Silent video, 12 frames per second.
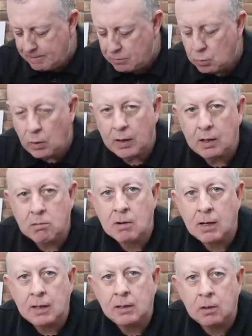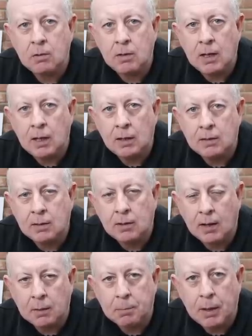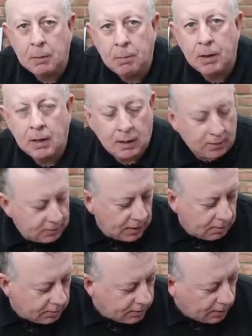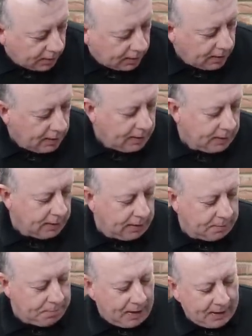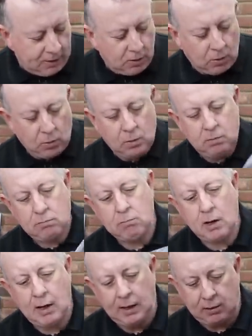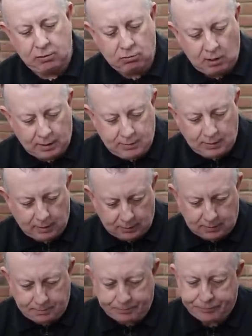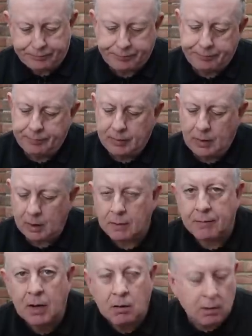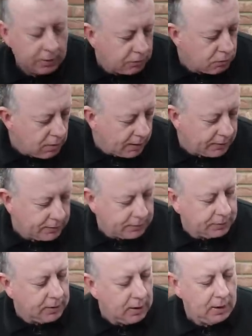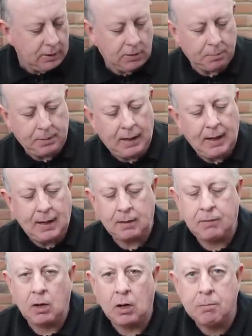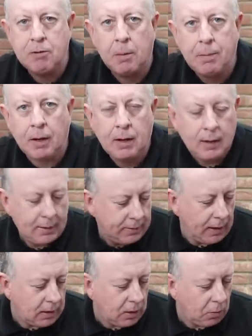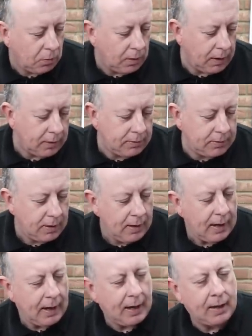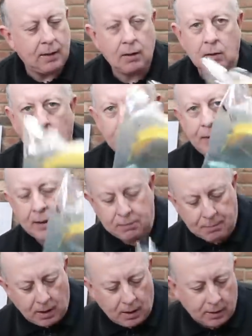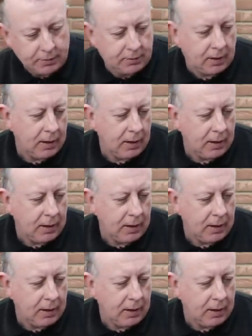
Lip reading: where you really do need to take PPE seriously. The manual really stresses the various risks. So I'm glad I've got a proper set of gauntlets and I've got a face mask,